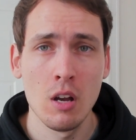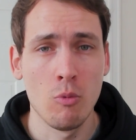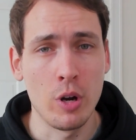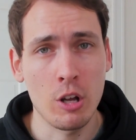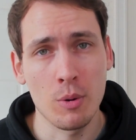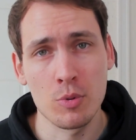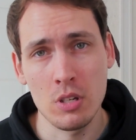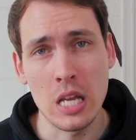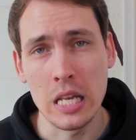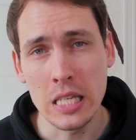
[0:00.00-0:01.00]
When it comes to
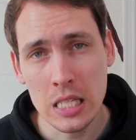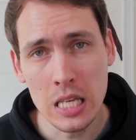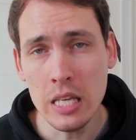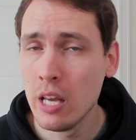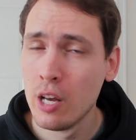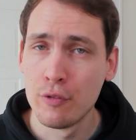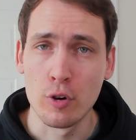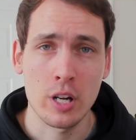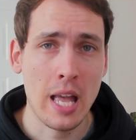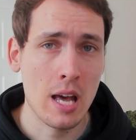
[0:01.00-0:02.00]
the LEC,
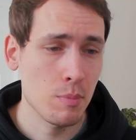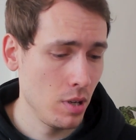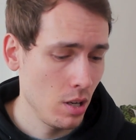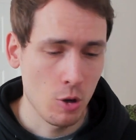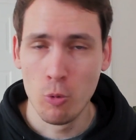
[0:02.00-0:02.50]
for Academy,